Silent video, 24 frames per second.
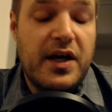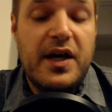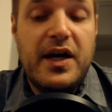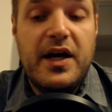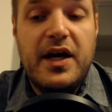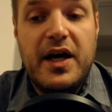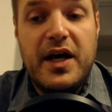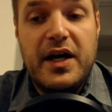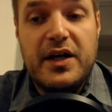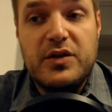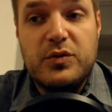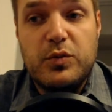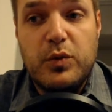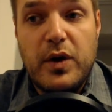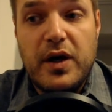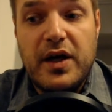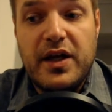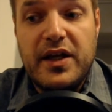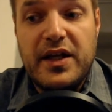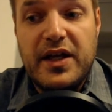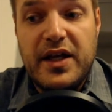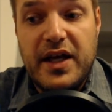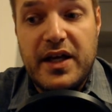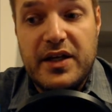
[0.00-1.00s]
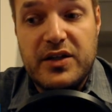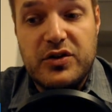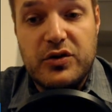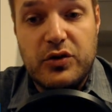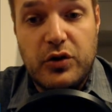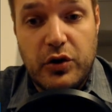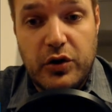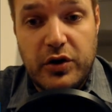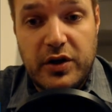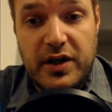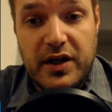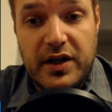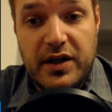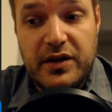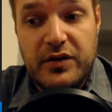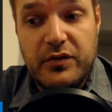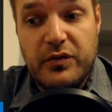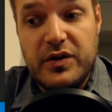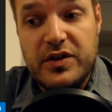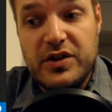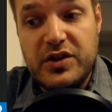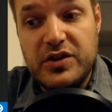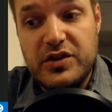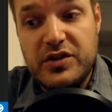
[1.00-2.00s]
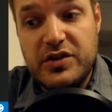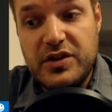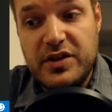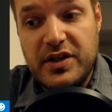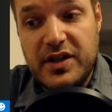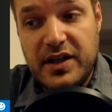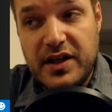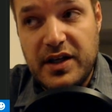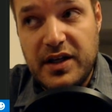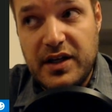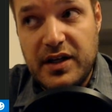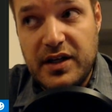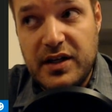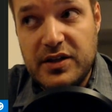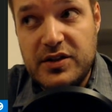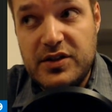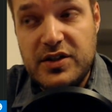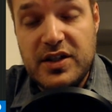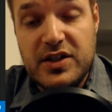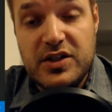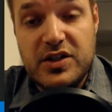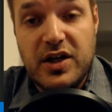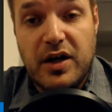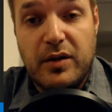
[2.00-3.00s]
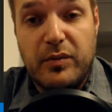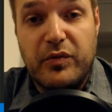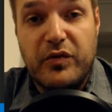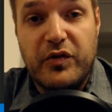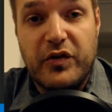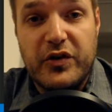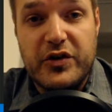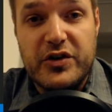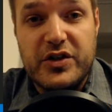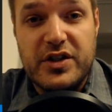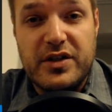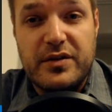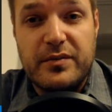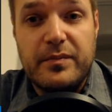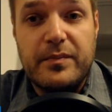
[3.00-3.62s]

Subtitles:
as well as Gherkin, which is the C# version.